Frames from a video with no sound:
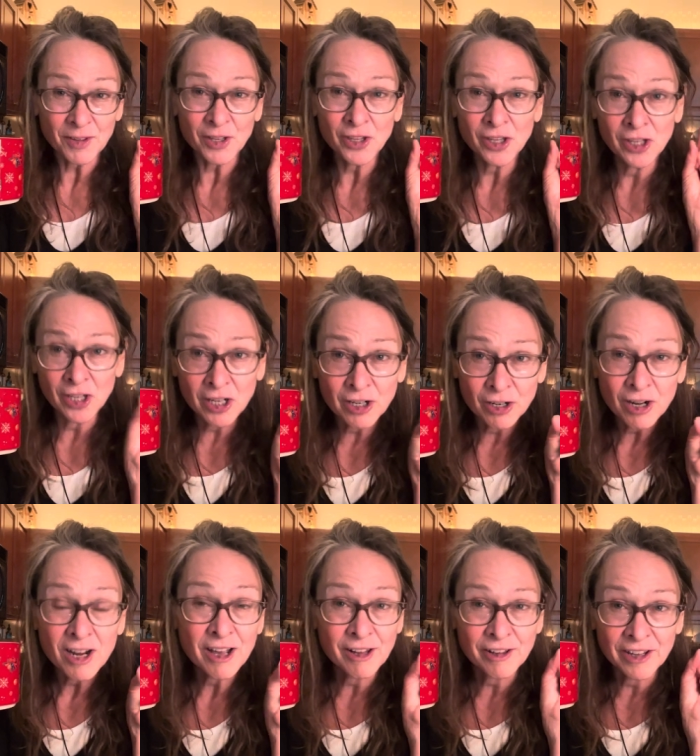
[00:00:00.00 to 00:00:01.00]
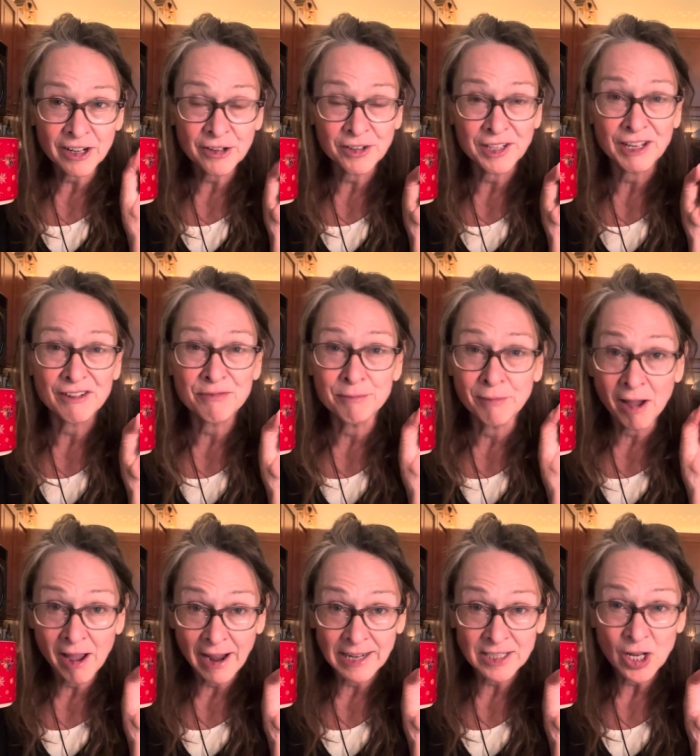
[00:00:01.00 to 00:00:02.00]
your clarity of
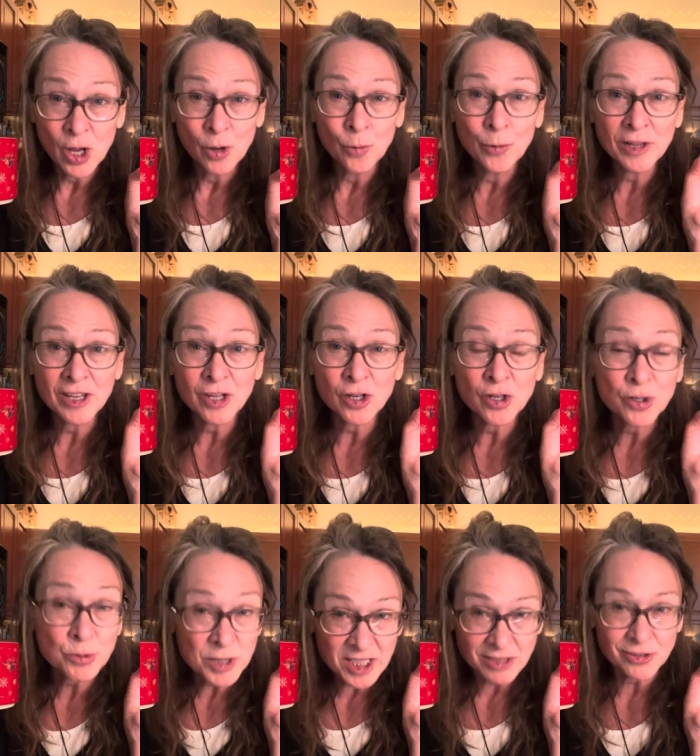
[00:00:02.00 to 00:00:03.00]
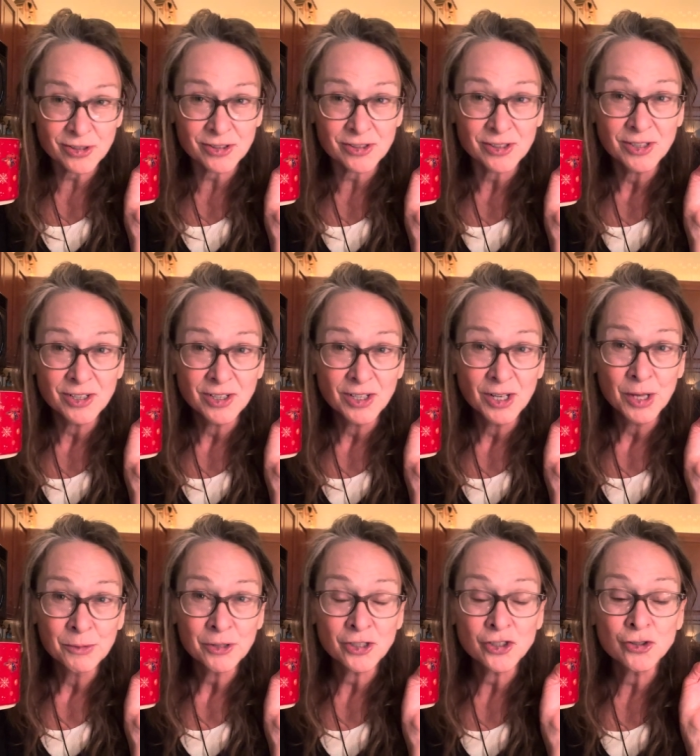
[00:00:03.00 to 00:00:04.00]
mind will increase
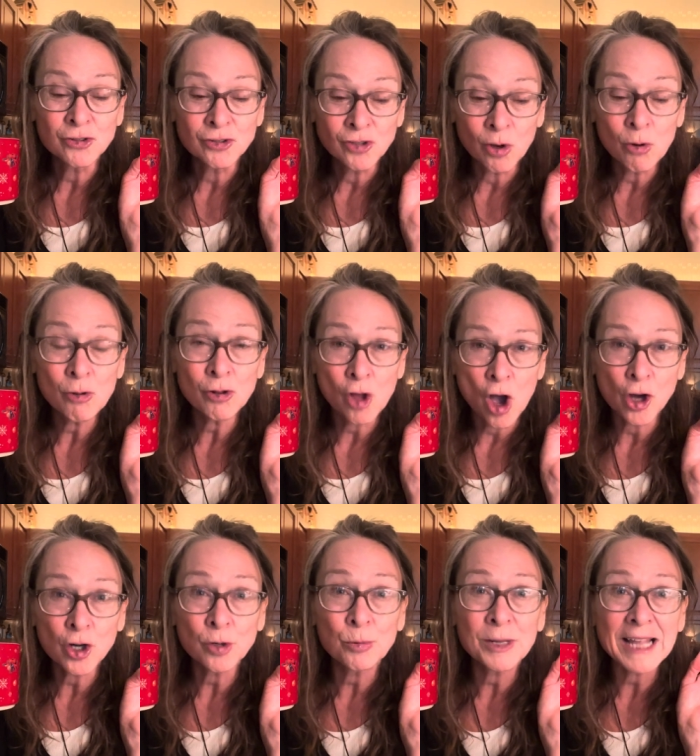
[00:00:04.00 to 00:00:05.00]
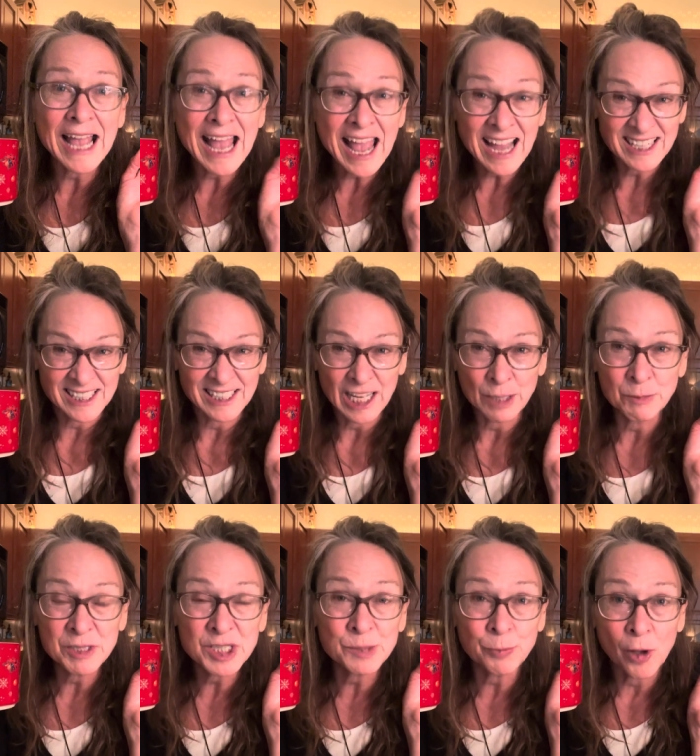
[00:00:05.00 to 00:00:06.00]
because you're no longer reacting and
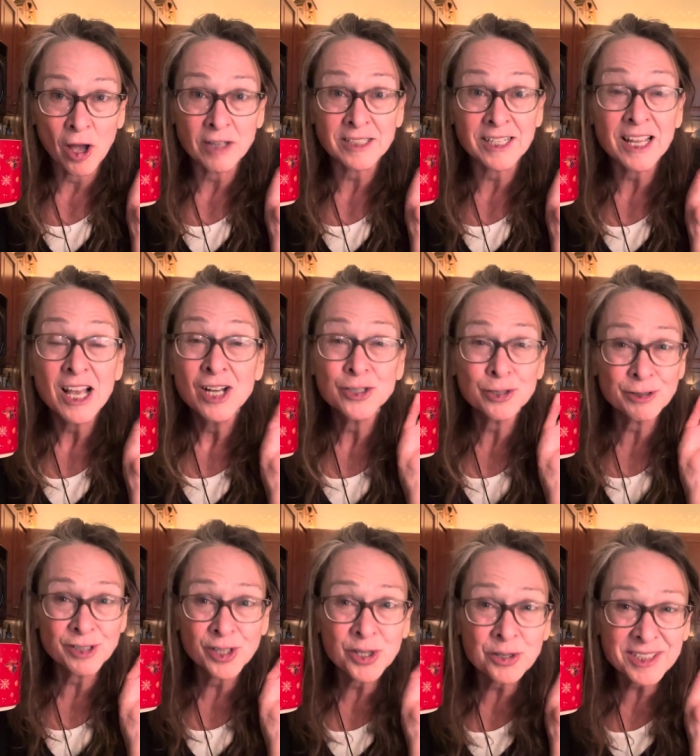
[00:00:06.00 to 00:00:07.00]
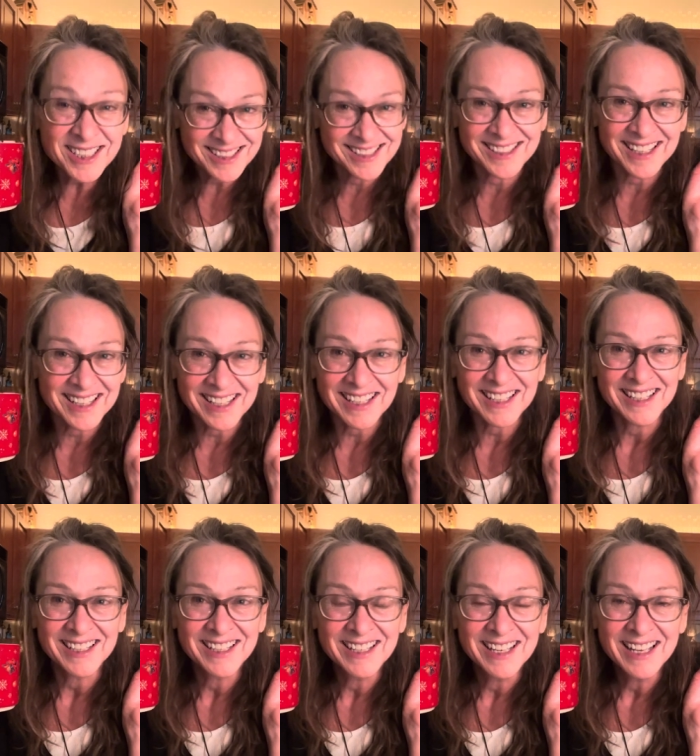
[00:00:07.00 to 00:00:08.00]
responding to lunacy
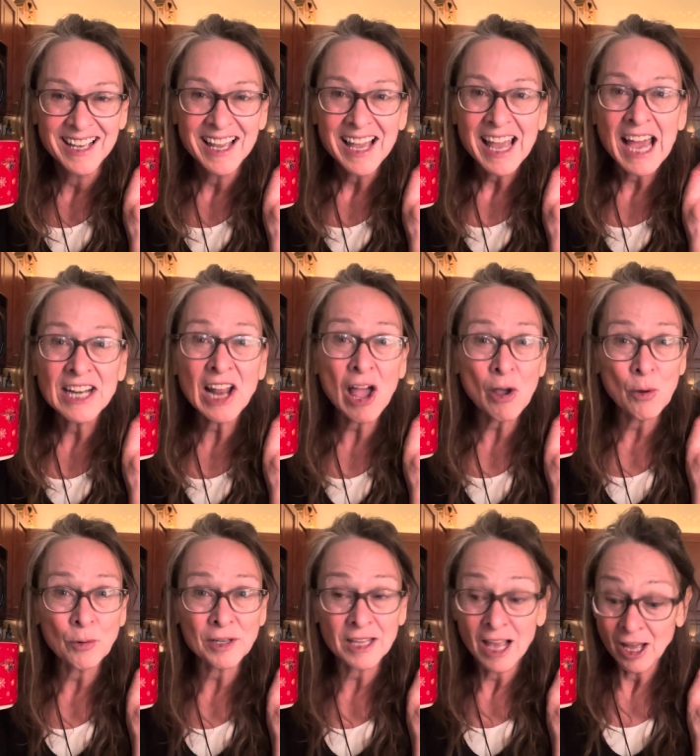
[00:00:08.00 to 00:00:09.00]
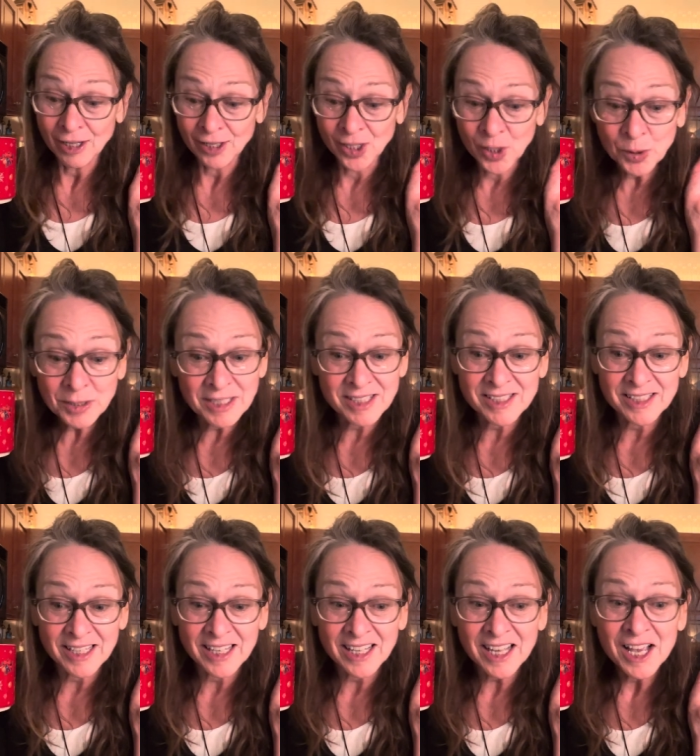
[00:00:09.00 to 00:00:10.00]
and not only
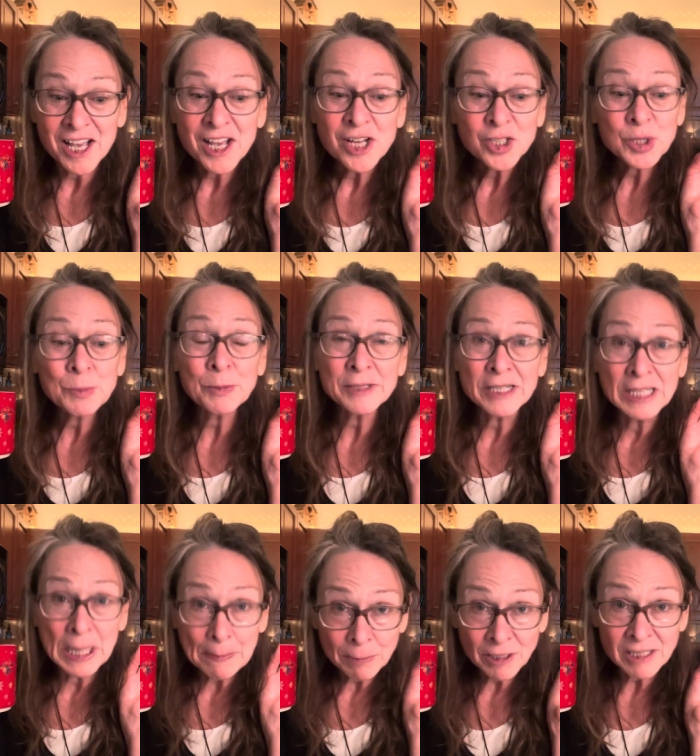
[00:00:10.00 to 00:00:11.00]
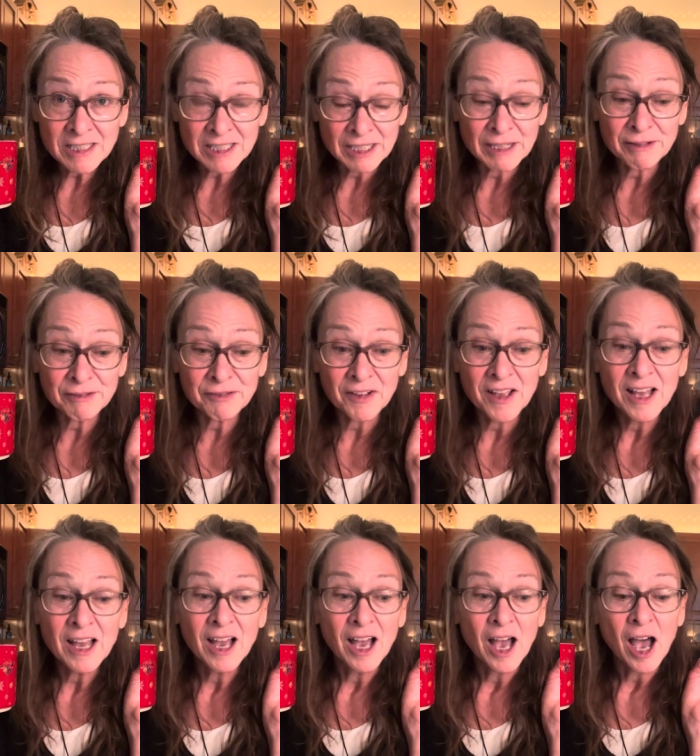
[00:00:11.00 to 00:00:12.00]
lunacy to manipulative
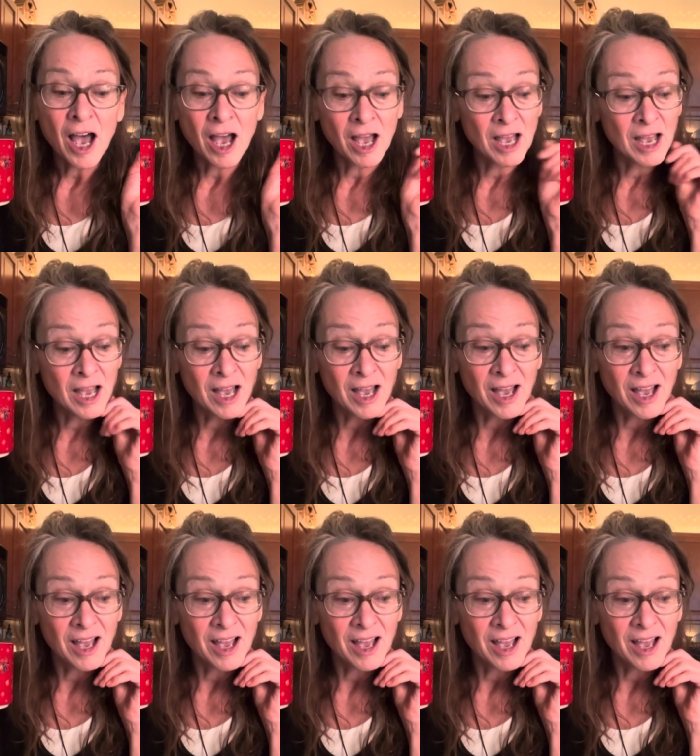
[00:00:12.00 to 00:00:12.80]
uh,